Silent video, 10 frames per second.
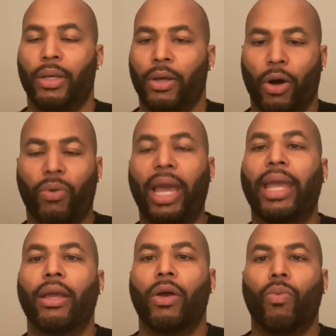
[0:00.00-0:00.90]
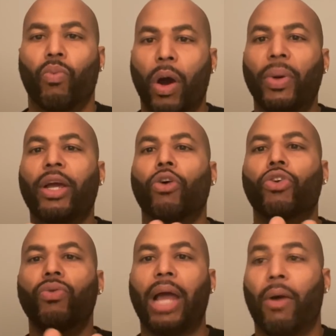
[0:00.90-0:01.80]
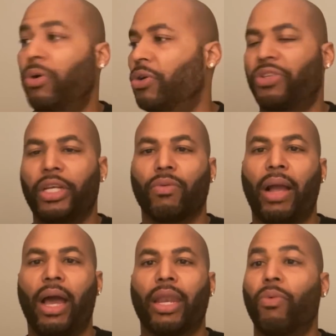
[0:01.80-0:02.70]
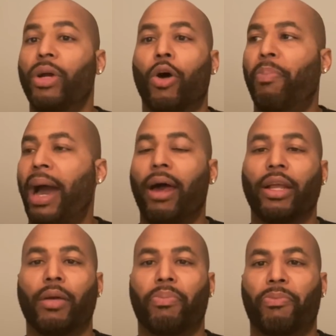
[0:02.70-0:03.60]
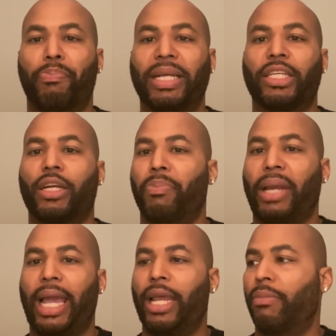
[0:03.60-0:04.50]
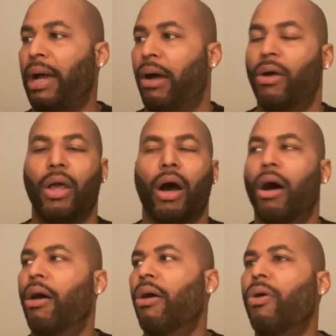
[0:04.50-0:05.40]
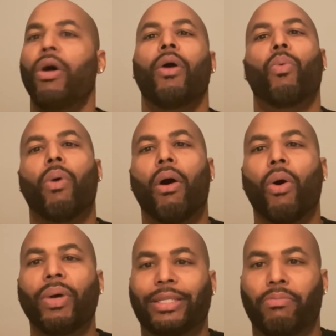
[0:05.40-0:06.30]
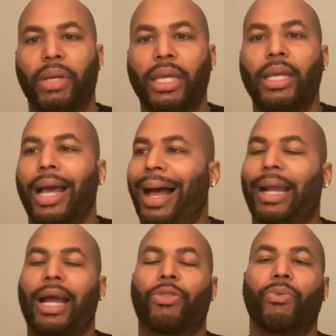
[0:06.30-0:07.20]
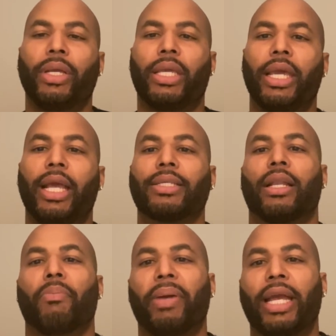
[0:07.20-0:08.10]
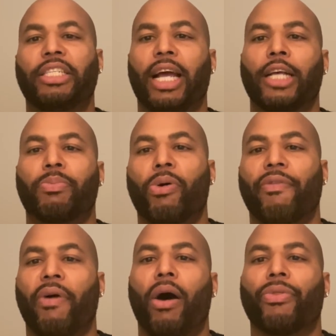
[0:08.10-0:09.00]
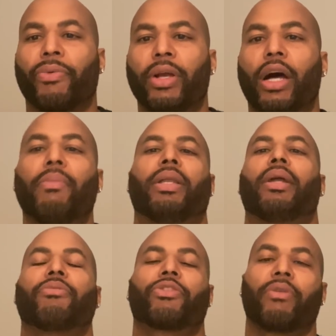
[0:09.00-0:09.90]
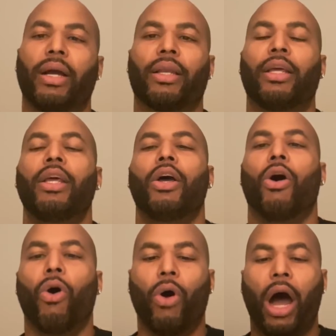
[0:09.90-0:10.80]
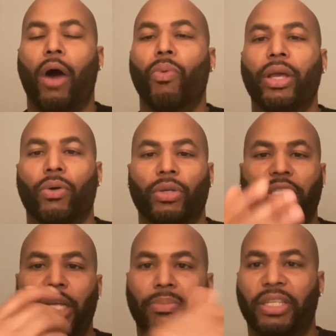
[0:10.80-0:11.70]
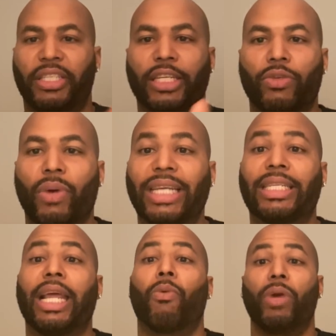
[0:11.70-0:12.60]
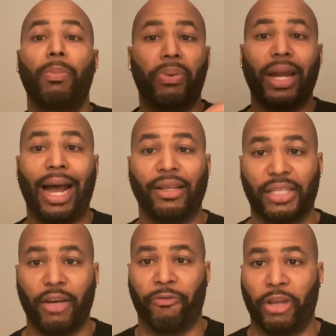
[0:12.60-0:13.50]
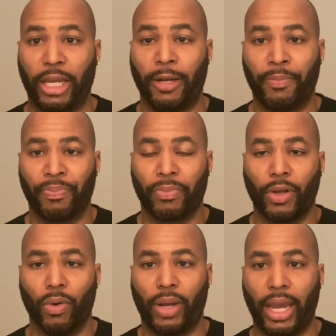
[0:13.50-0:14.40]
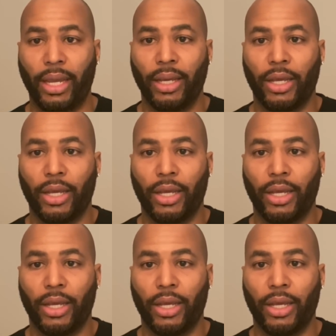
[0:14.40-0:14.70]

Okay, what we gonna do now? We're gonna sit around and we're gonna pout and bitch and complain about, oh, woe is me. I got 3 kids and I'm paying child support for all 3 of them and I'm struggling. Or are we gonna accept the situation that we put ourselves in? Okay,